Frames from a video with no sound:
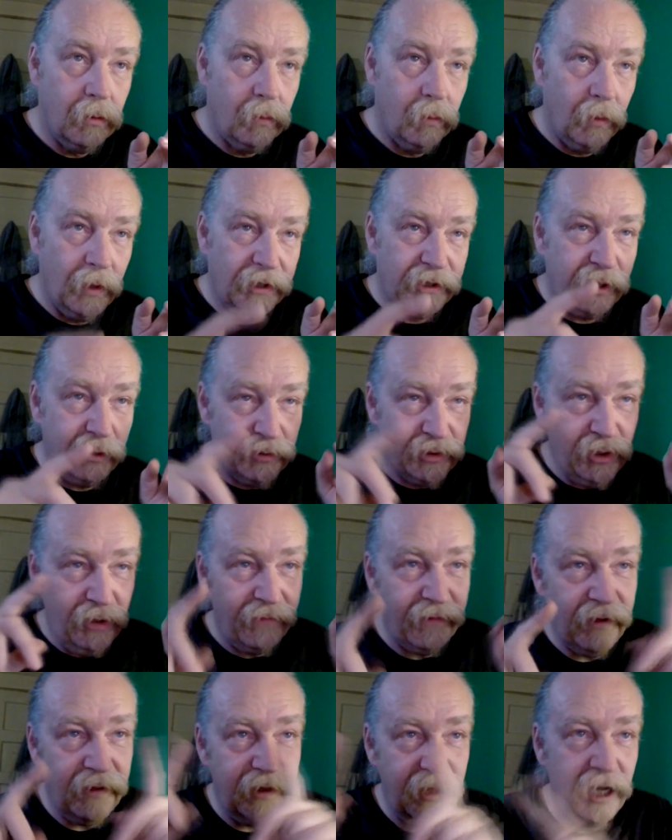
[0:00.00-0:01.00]
while she was
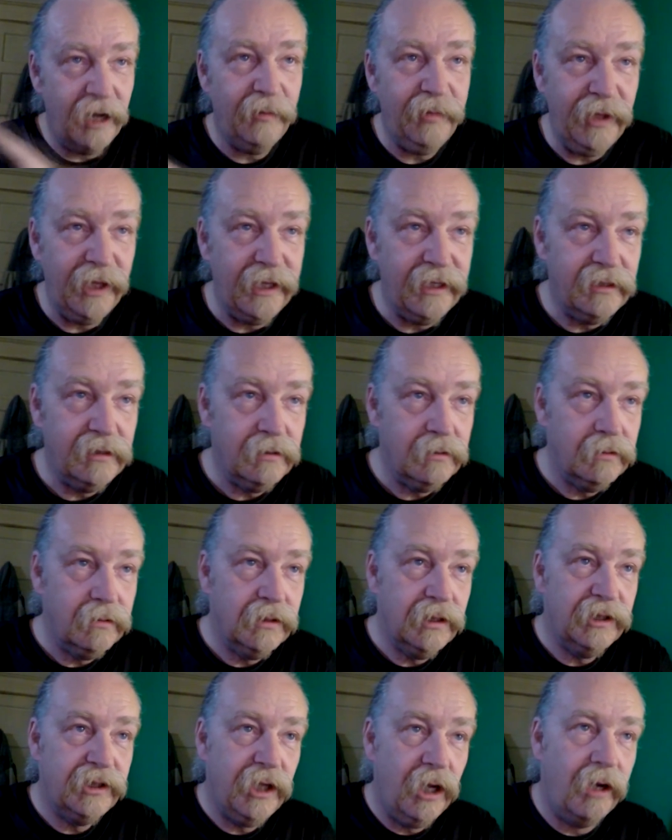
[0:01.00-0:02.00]
over at their place,
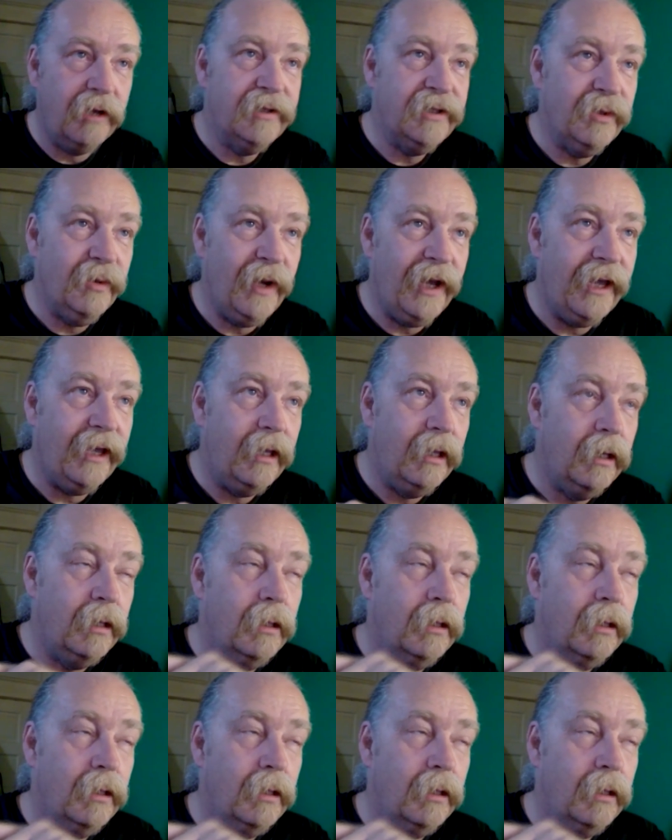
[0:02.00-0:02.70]
just yards away.